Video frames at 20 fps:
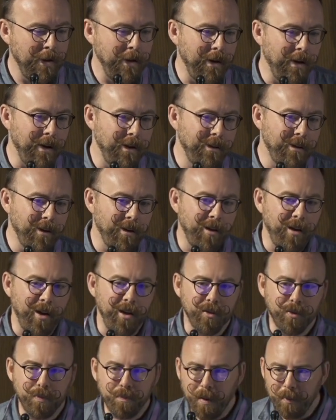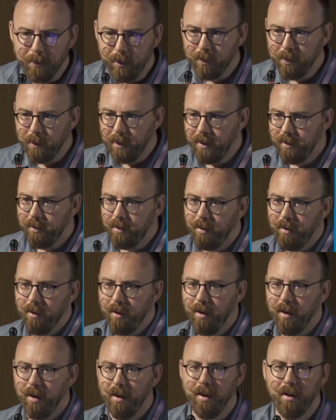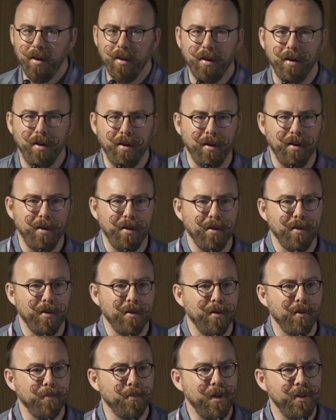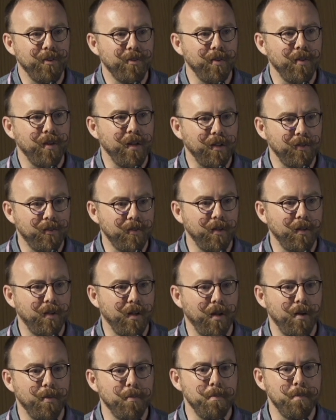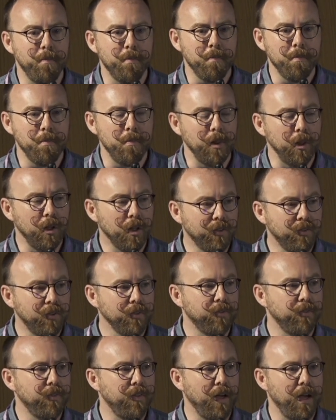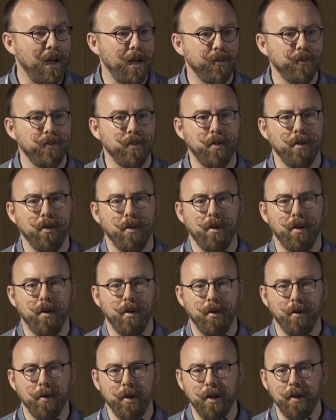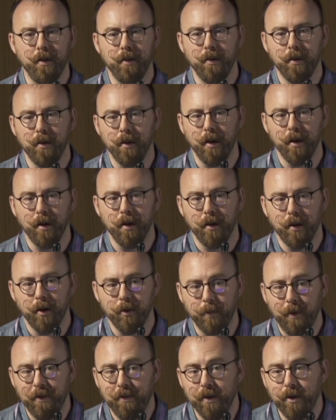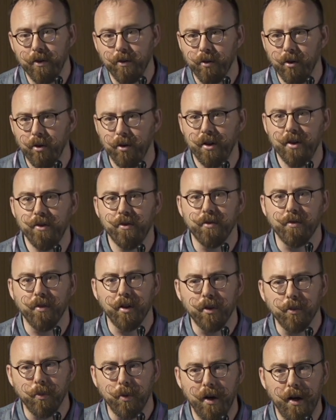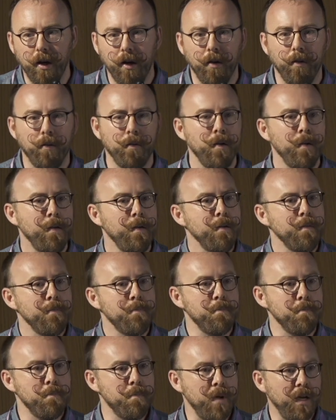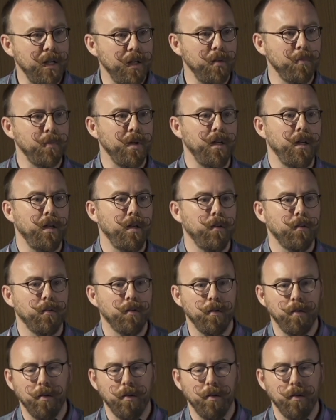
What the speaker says: And as Pablo Blinder mentioned yesterday, lots of tasks especially in rodents require many